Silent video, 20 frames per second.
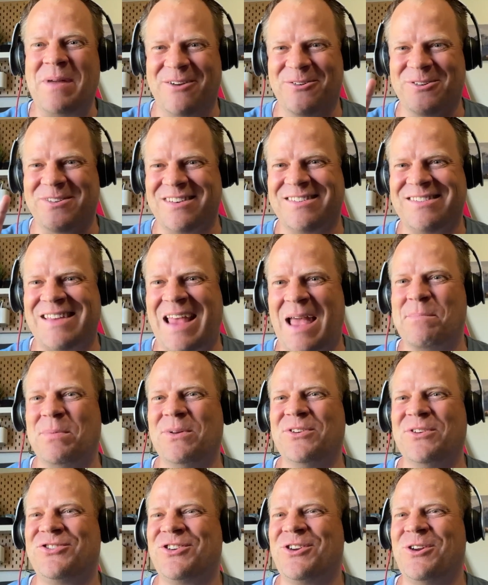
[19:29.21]
it was a
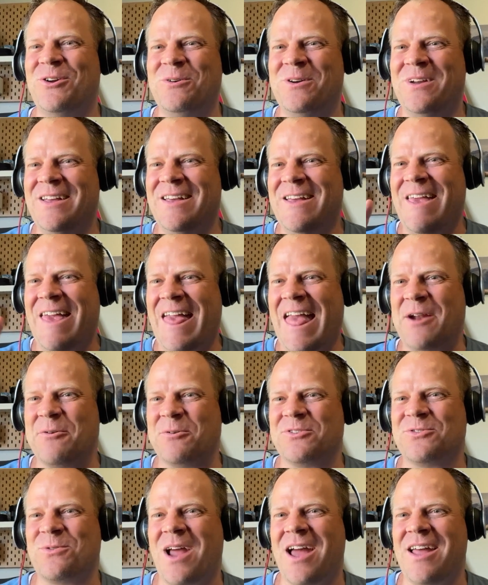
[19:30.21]
sample shoe, and it
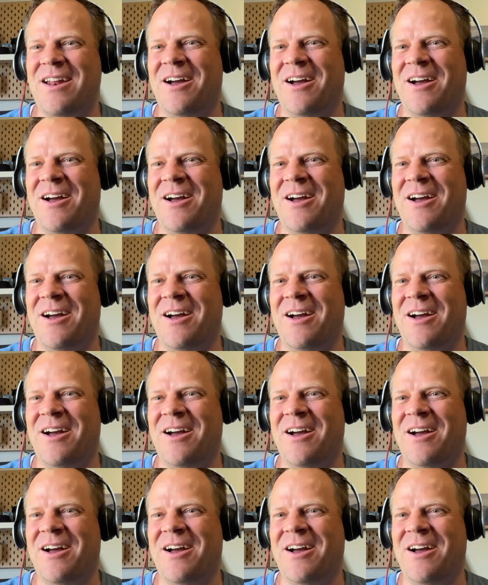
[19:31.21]
was right